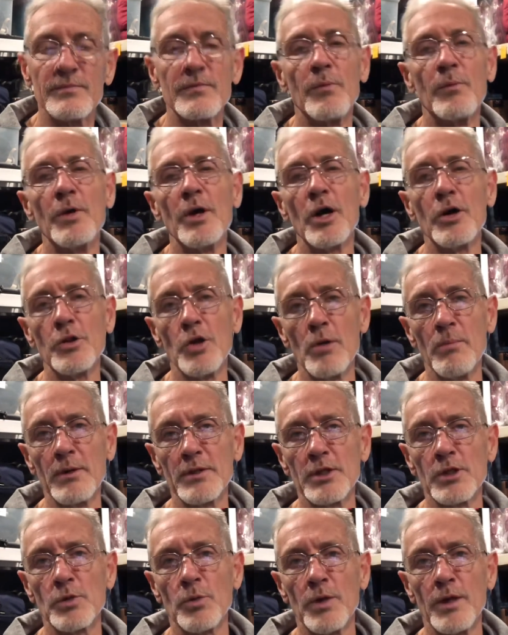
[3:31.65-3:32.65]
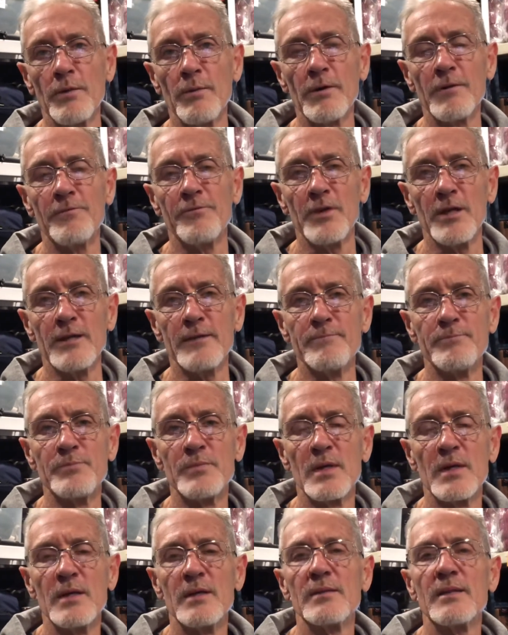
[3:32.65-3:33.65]
We all know about the 21 feet,
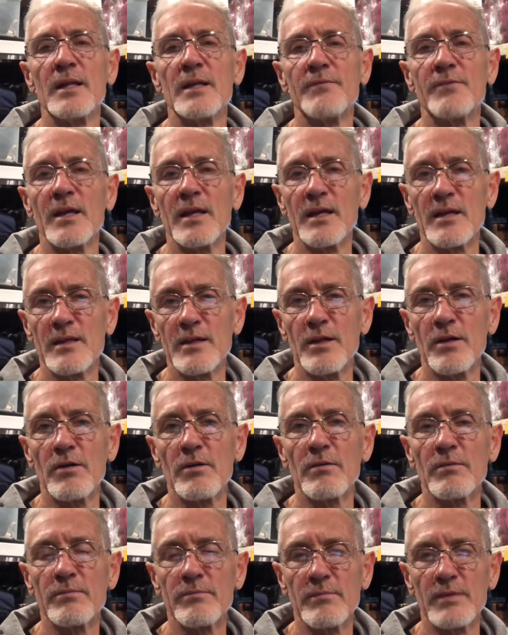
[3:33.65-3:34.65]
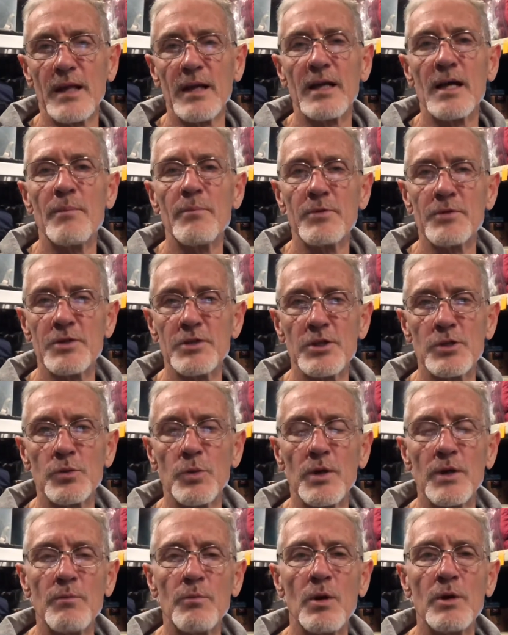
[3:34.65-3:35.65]
that if they, you know, they come within the
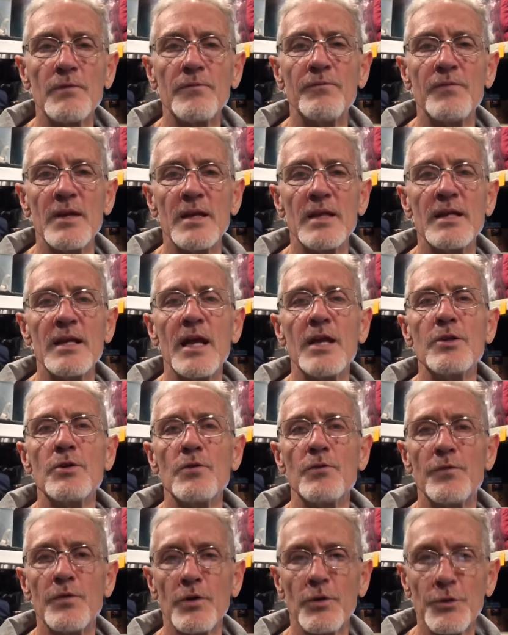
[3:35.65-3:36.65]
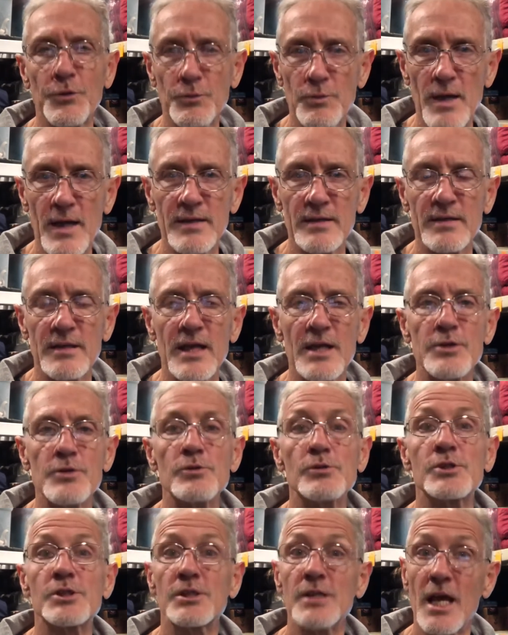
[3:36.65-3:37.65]
21 feet and you feel threatened, and you
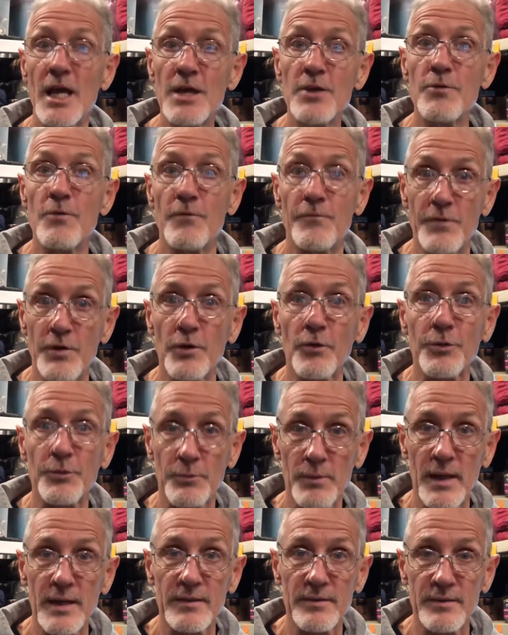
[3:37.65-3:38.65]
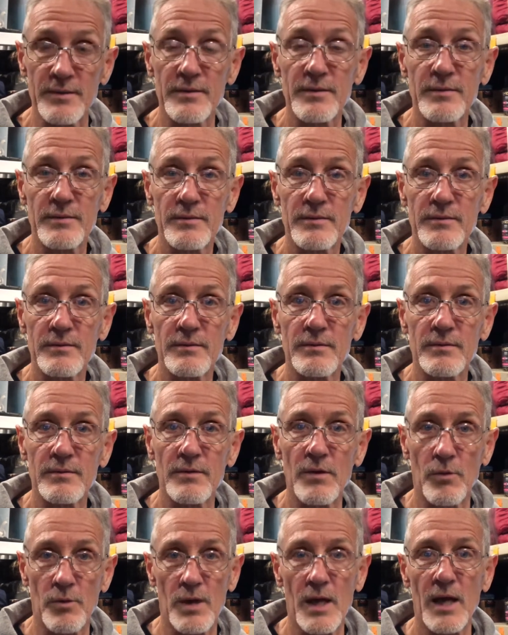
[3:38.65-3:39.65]
say you feel threatened,
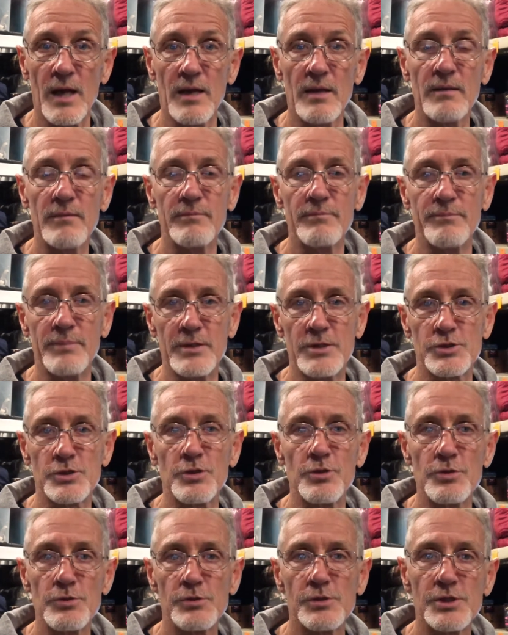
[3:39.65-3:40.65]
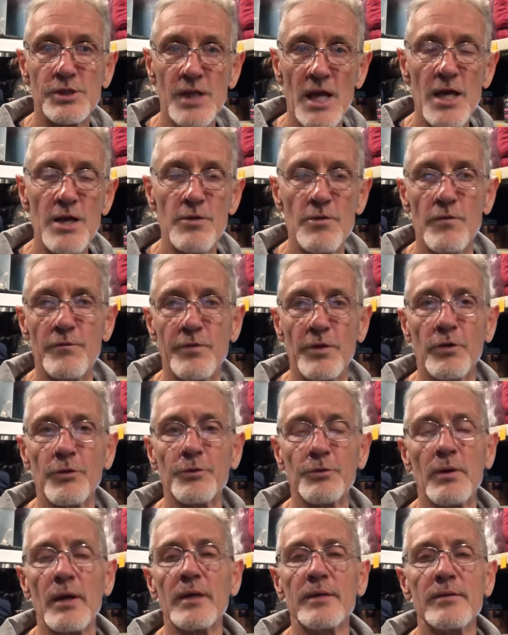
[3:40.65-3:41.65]
okay, be sure you say you feel
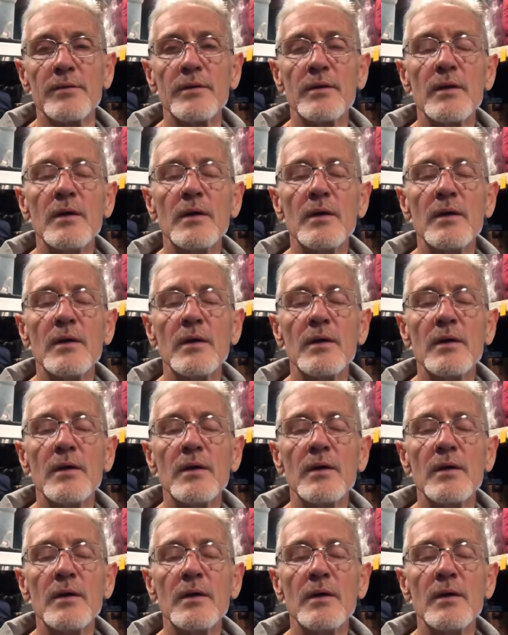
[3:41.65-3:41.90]
threatened,